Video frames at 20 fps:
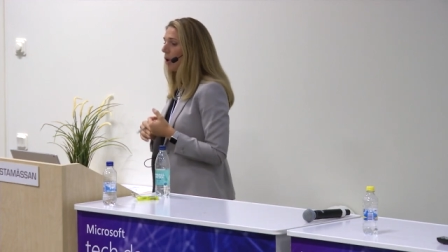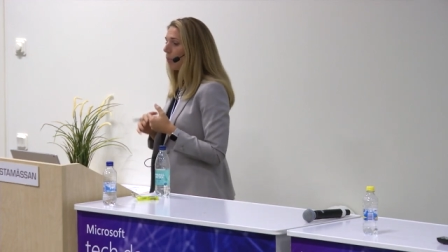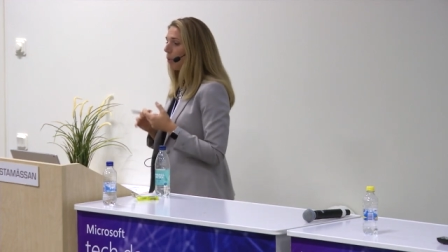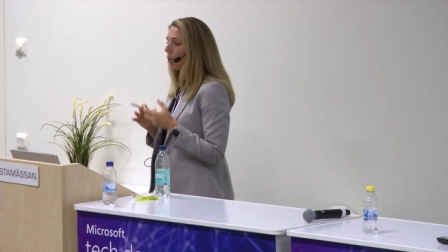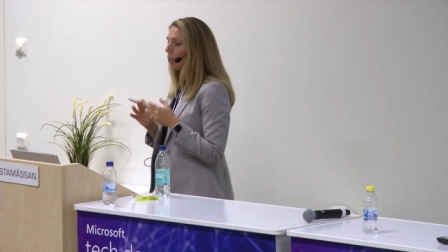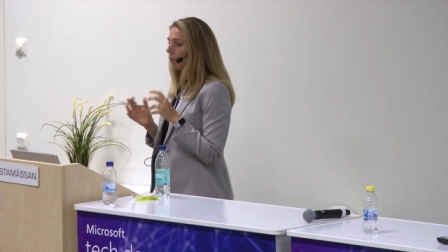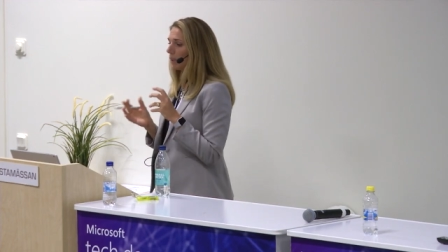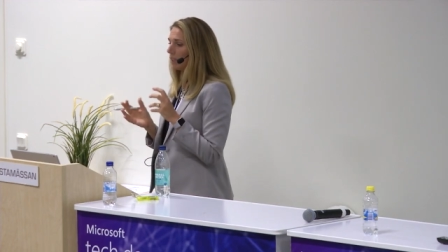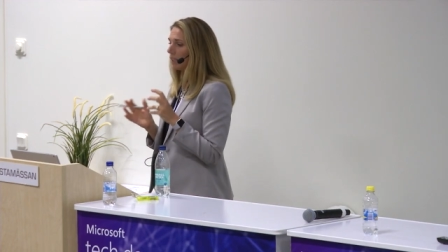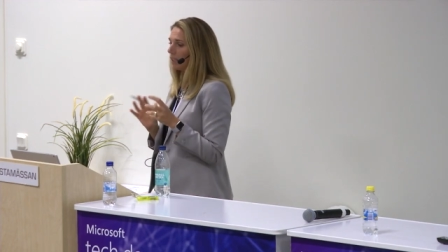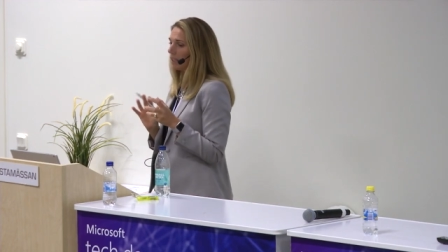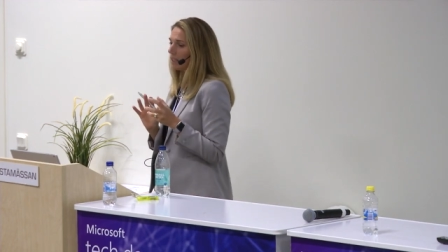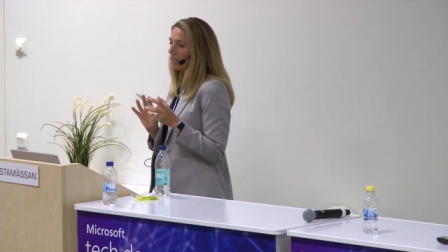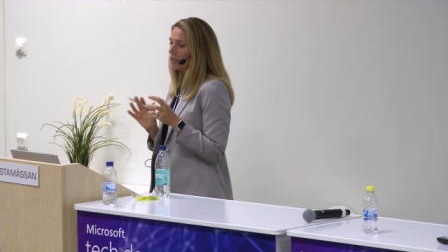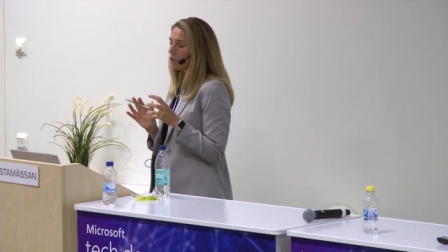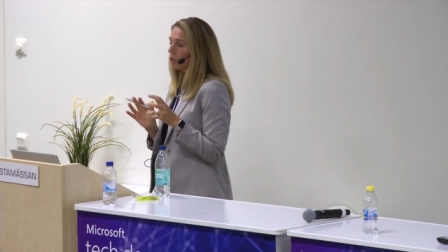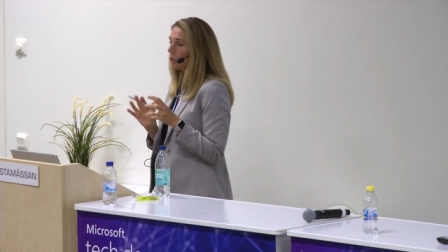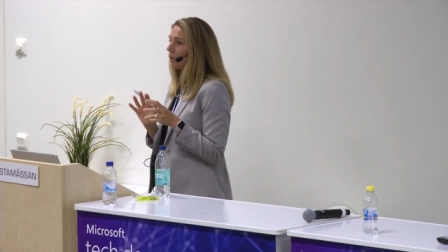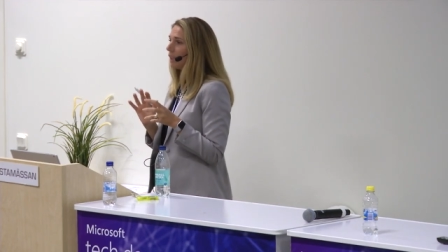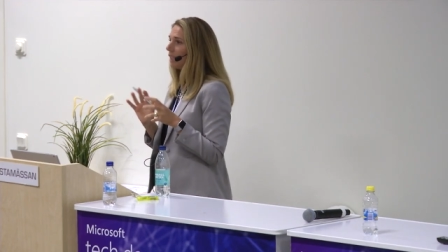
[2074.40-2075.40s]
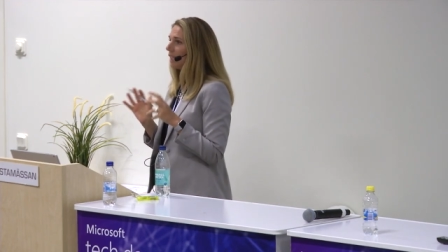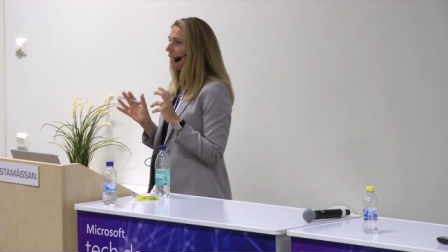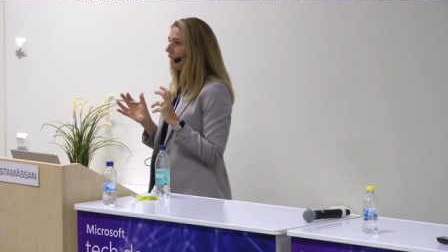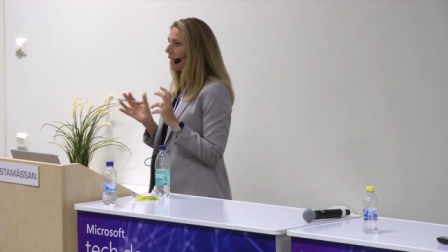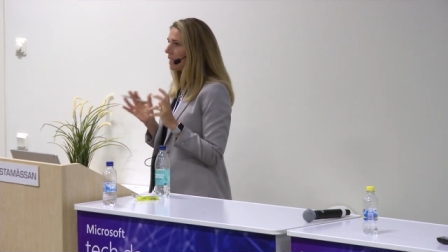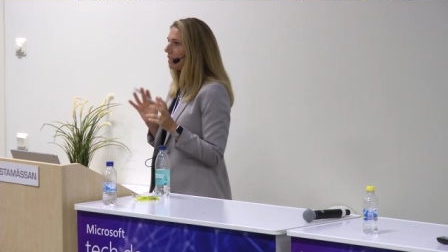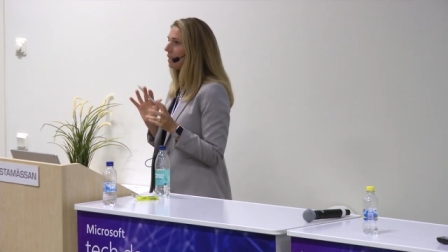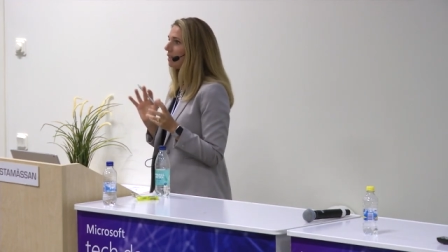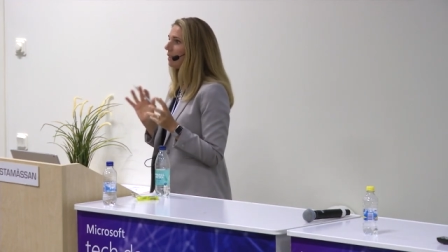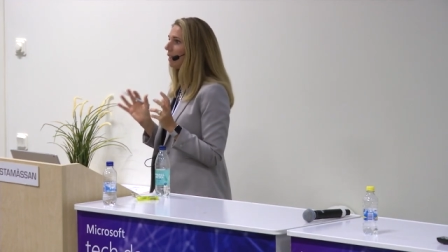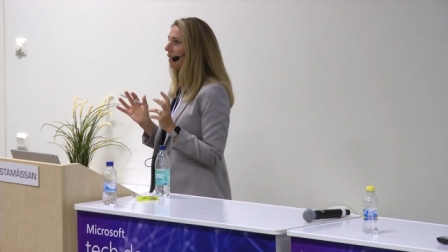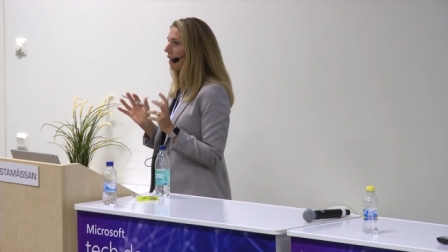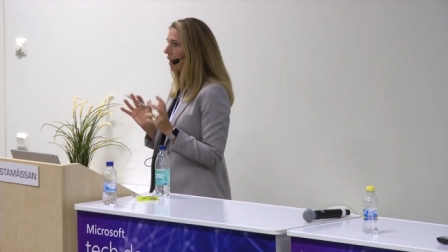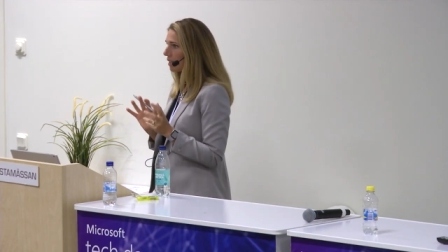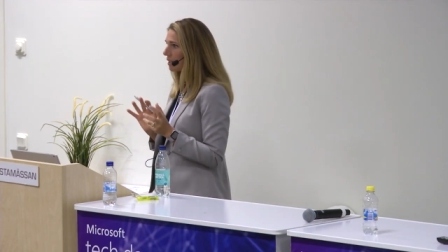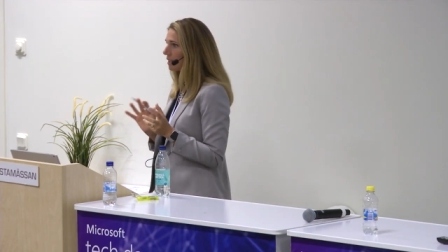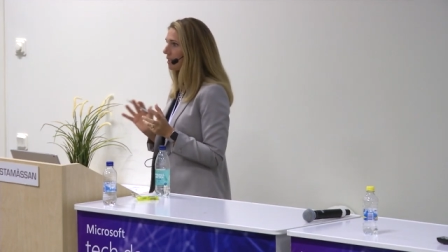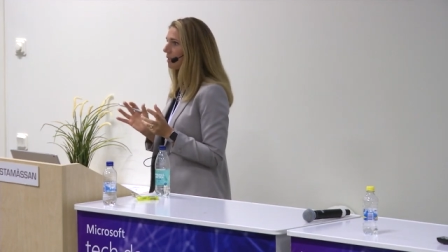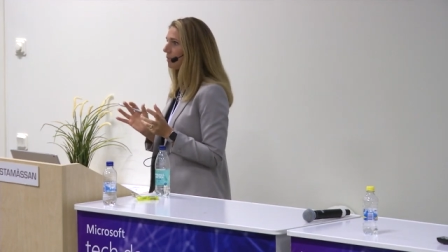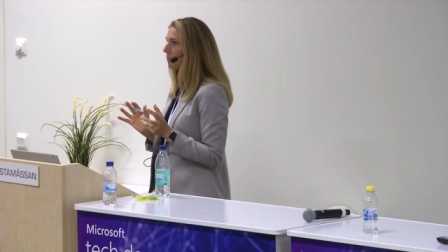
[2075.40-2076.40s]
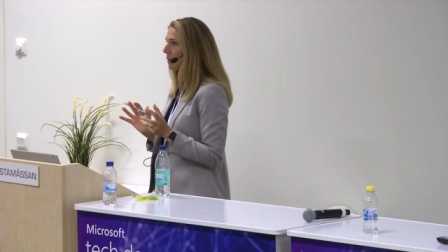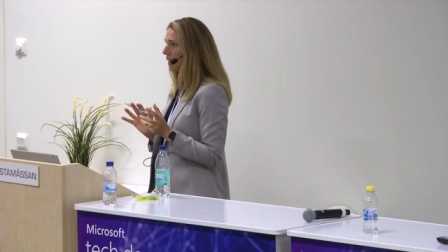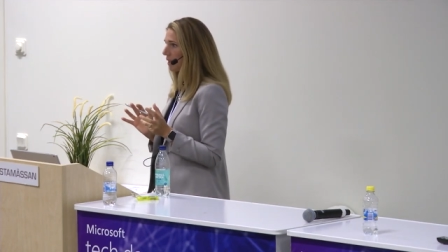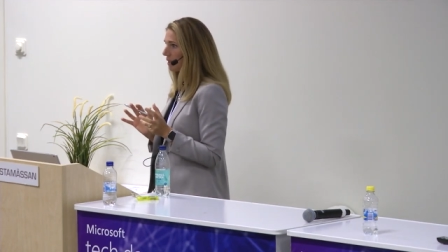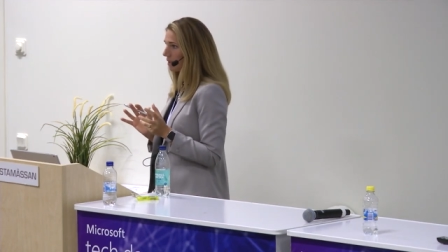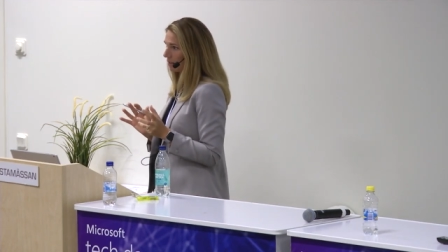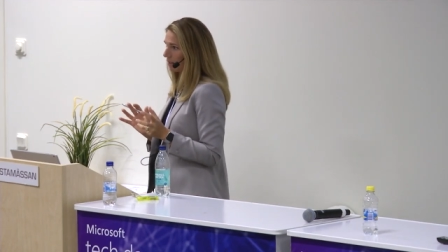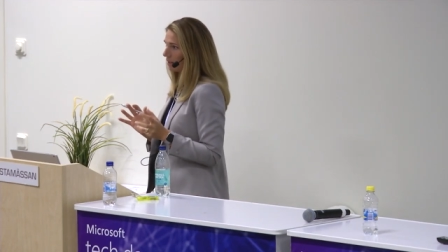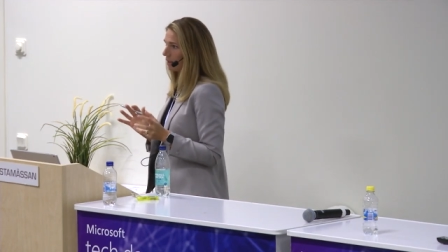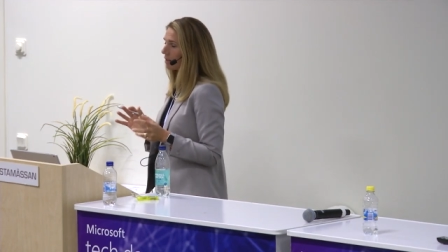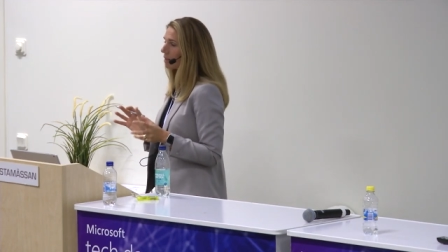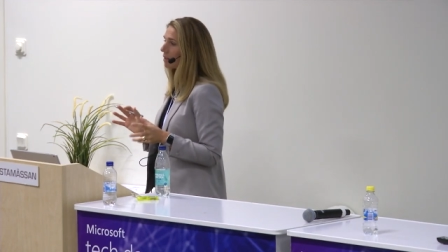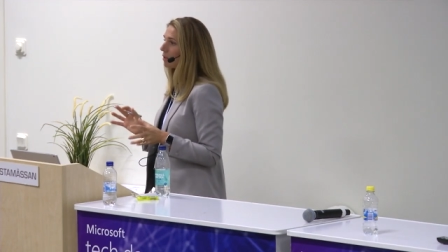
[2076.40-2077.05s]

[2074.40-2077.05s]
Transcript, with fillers: But what it is, you can easily customize this.